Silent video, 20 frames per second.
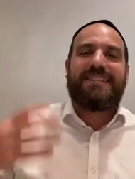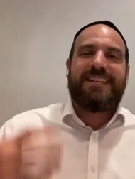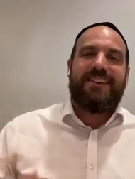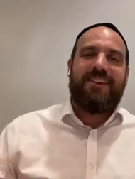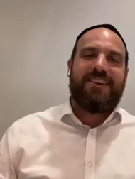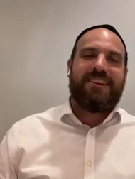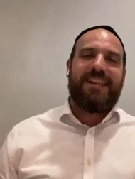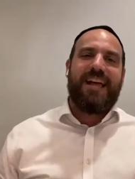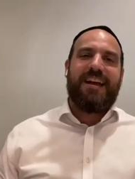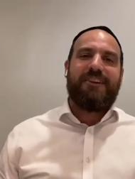in
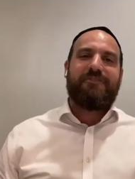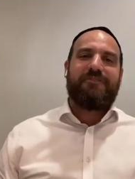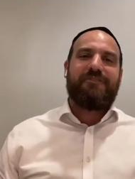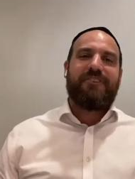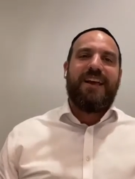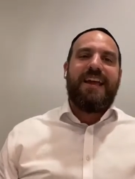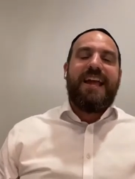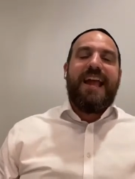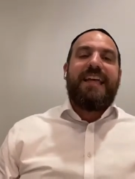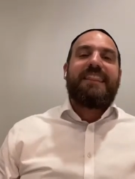our life.
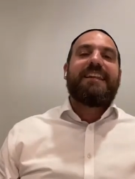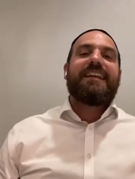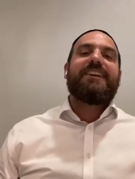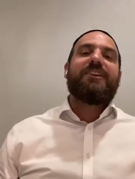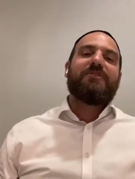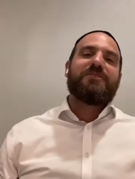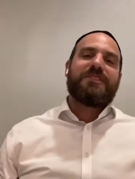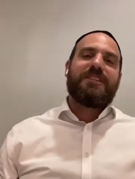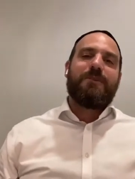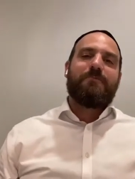And then it
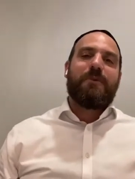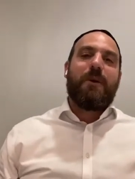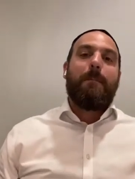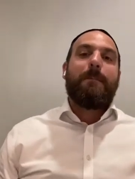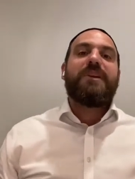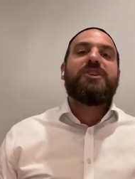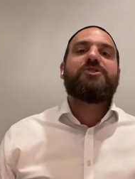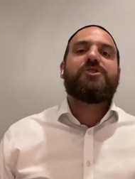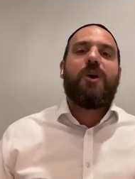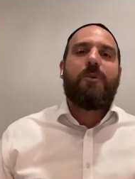goes deeper.
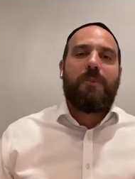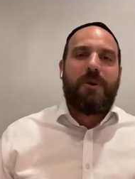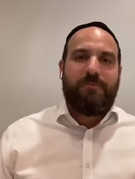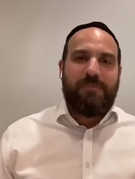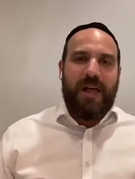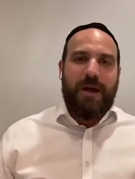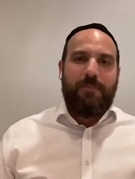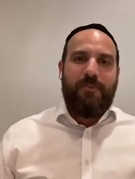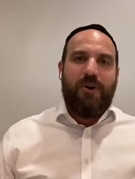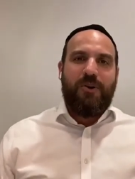Mishomrim
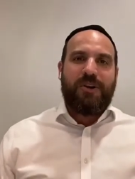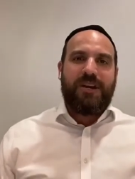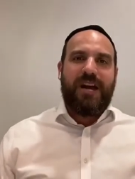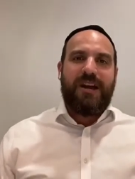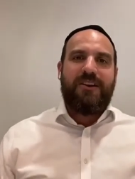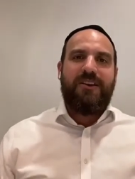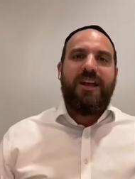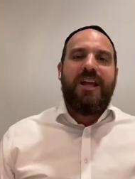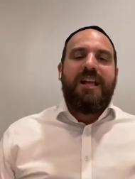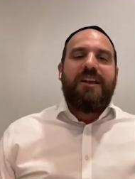La
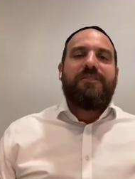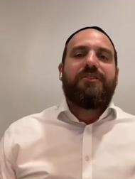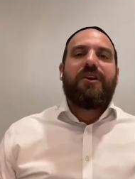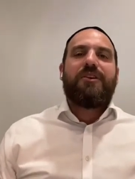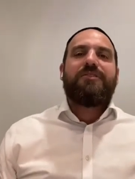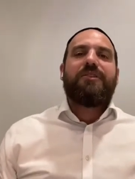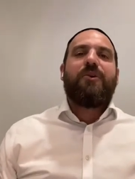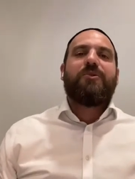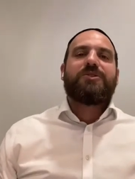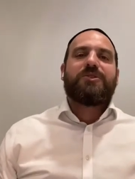Boker. There are
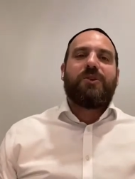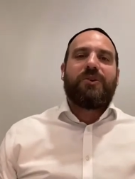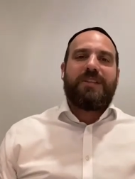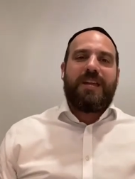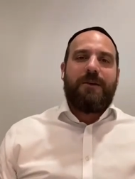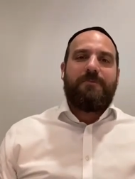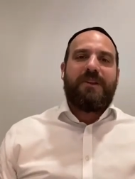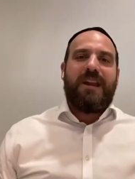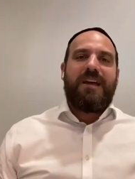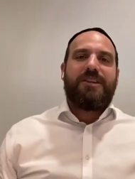those who learned,
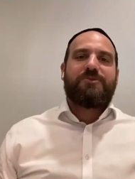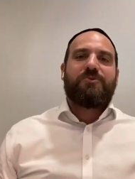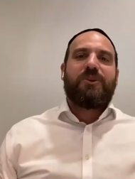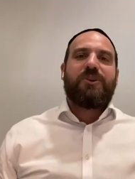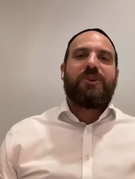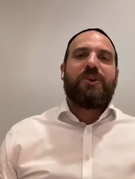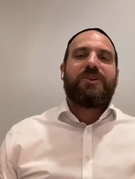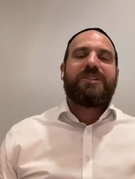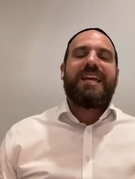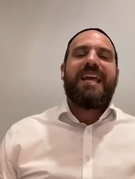Eben Ezra
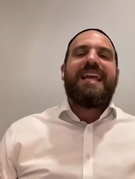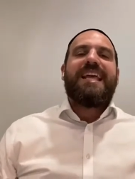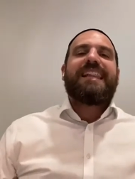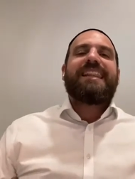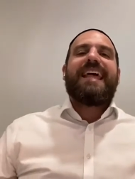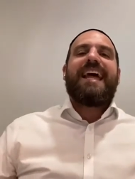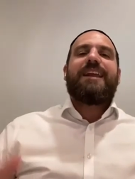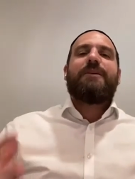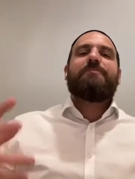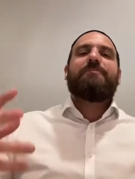learns
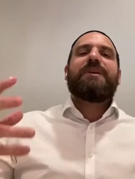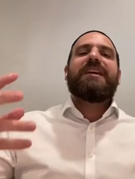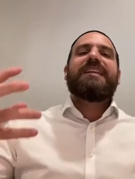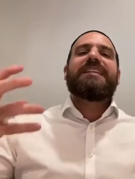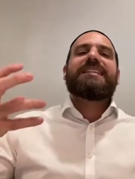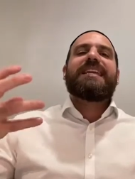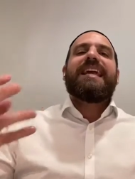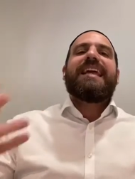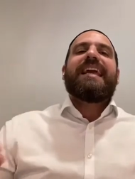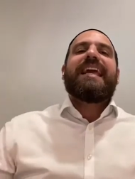that it
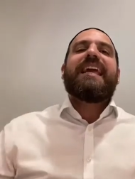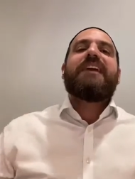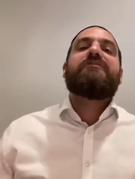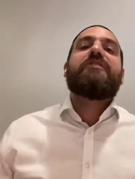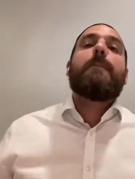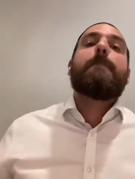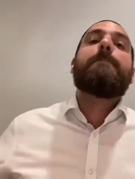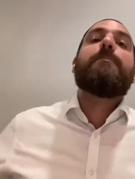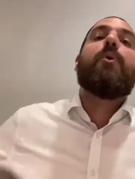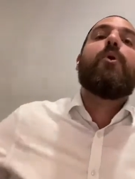means
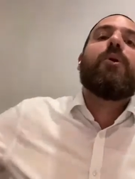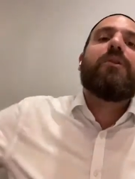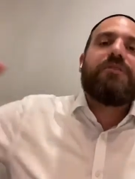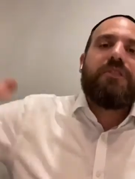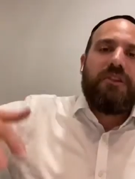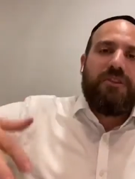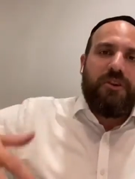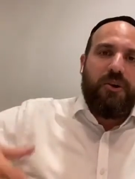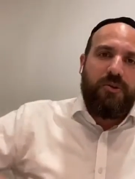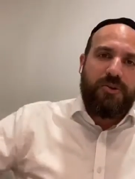even more
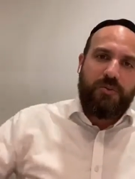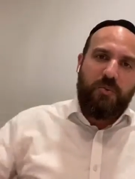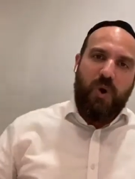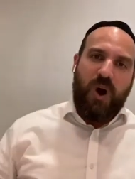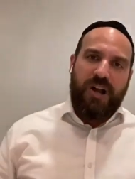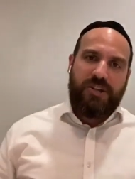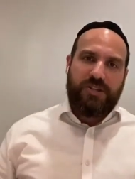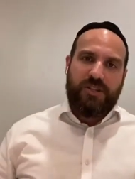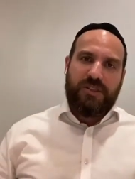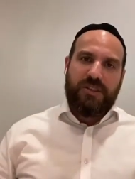than those
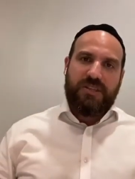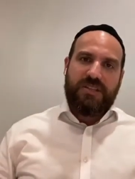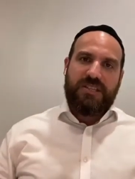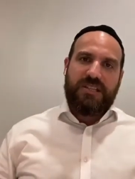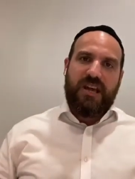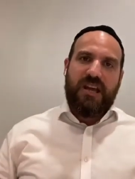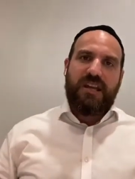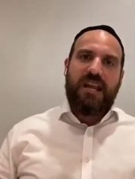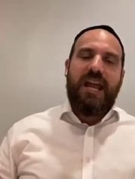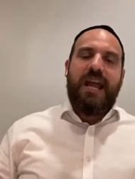watching the
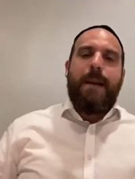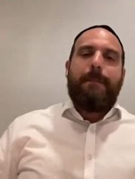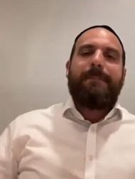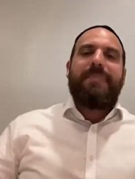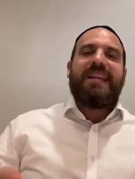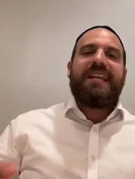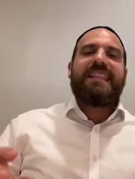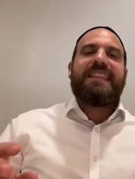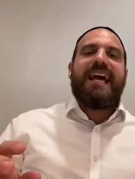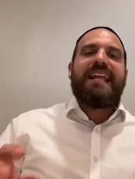sun,
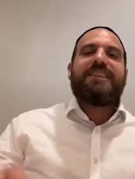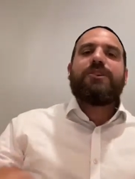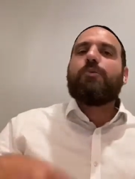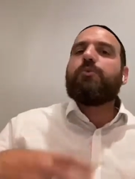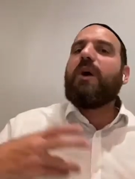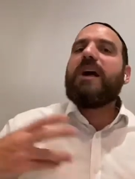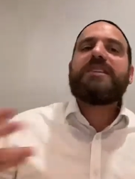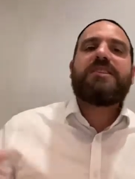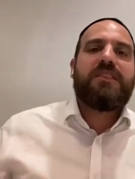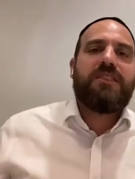meaning that the
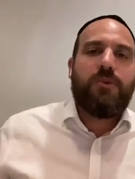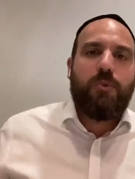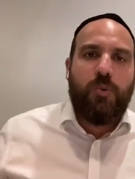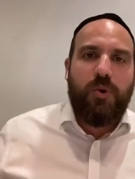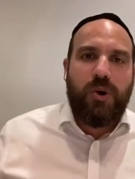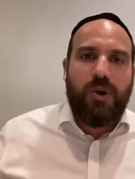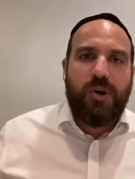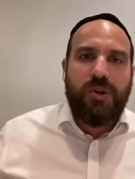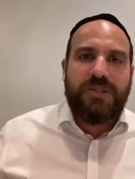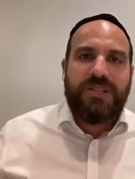rest of the
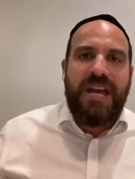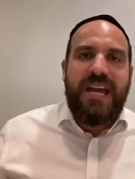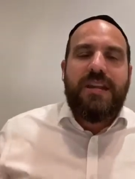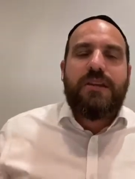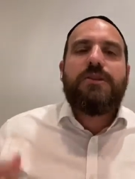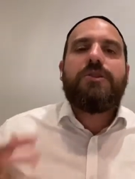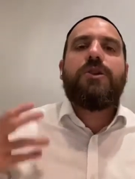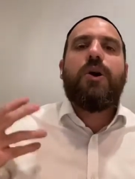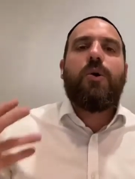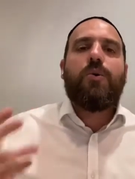world
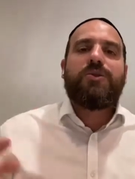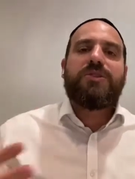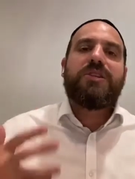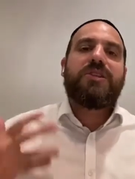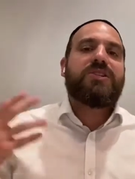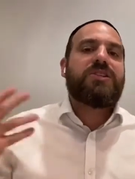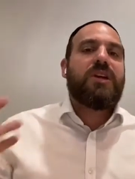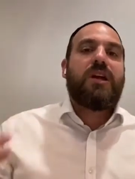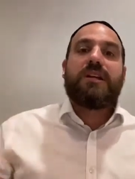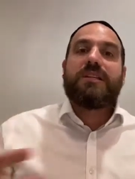knows the
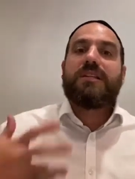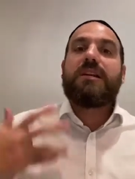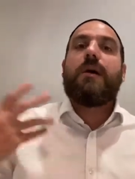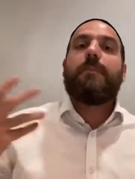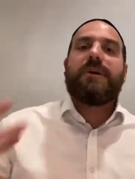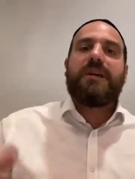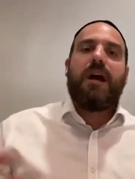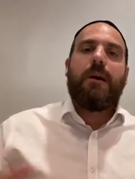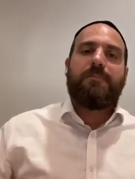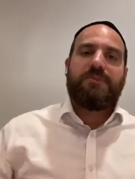sun is
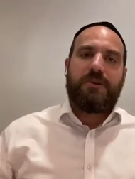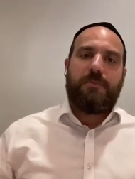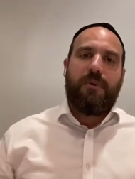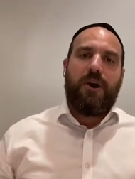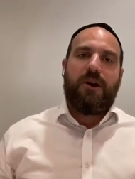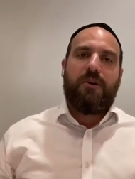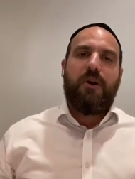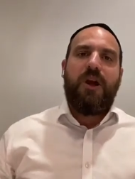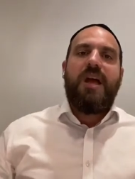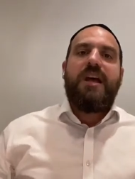coming up
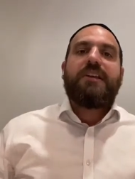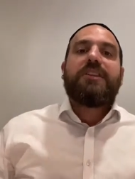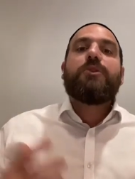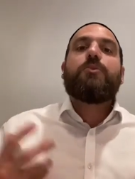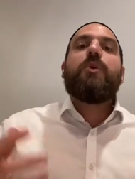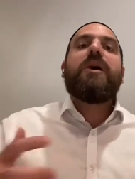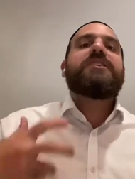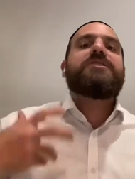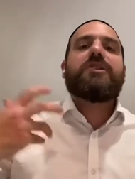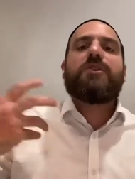tomorrow. The
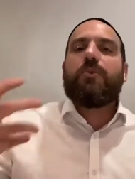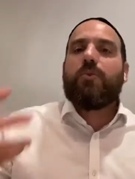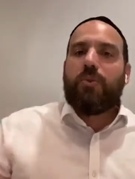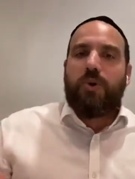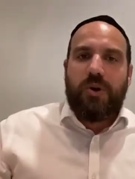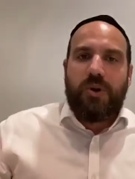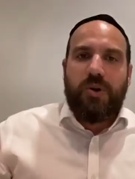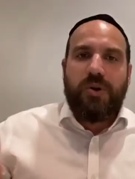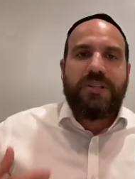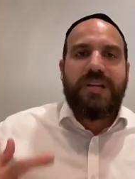rest of the
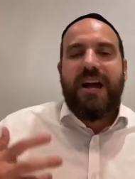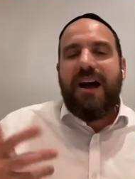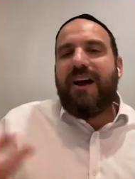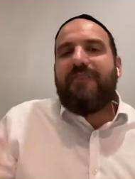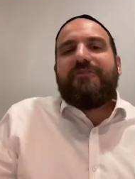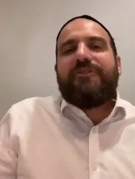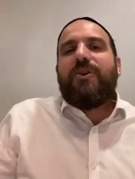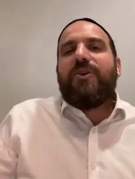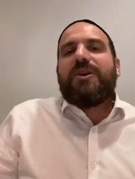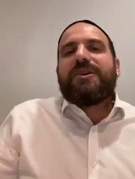world,
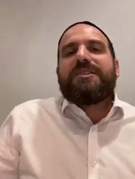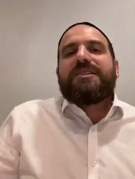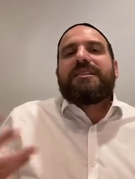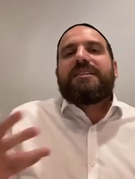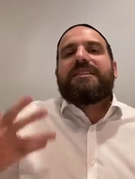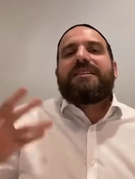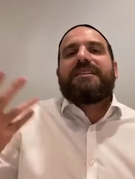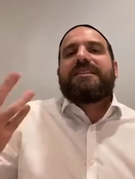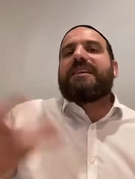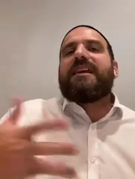of course,
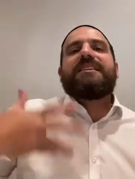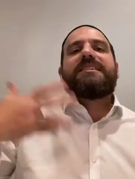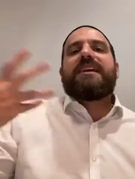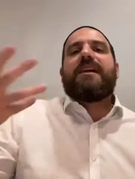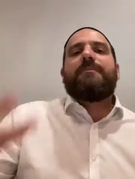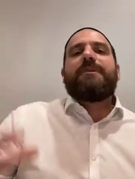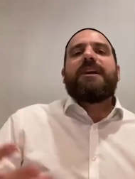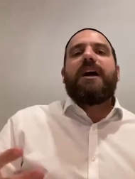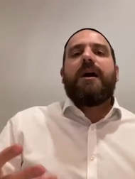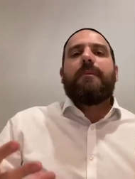the sun's
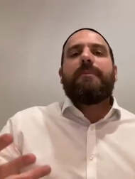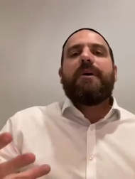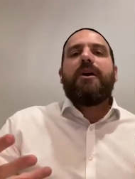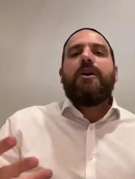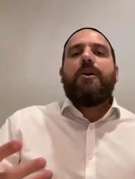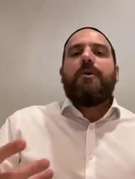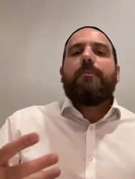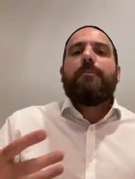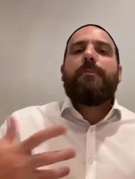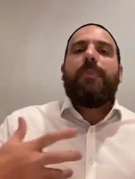coming up,
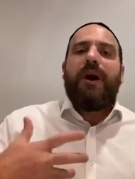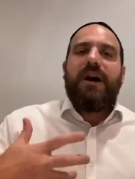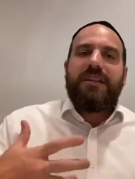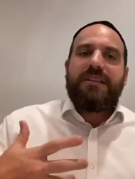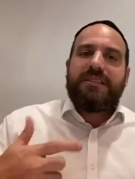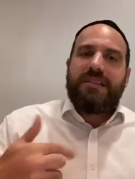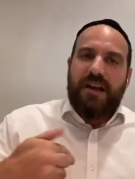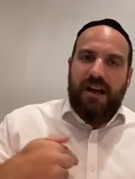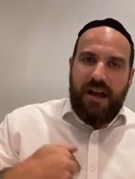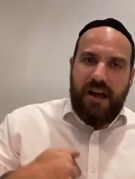but
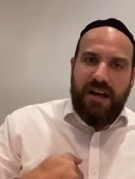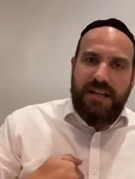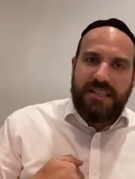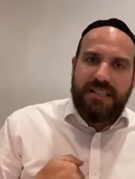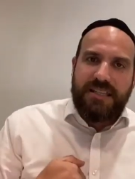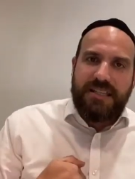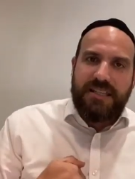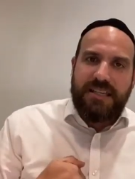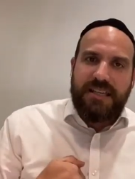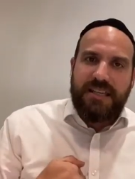to
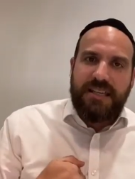us,